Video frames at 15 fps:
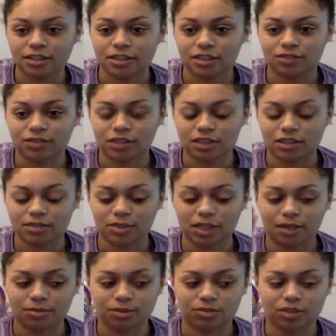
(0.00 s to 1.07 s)
Because I feel like
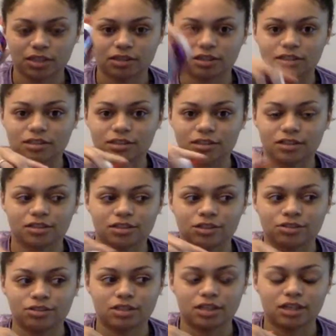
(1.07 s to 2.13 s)
sometimes with like the clear glue,
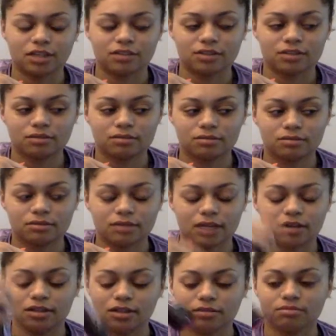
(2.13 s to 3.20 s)
you can't even,
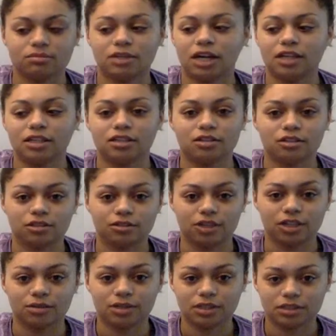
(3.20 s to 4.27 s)
I don't know. I needed glue
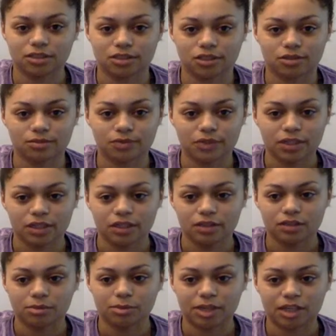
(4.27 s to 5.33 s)
anyways. So
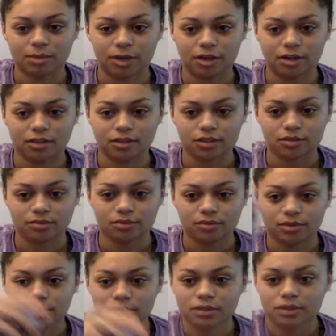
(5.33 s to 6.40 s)
it's a big amount of glue.
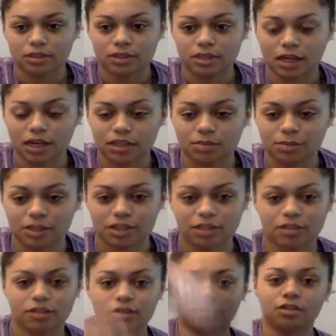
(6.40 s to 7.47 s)
Good catch, buddy.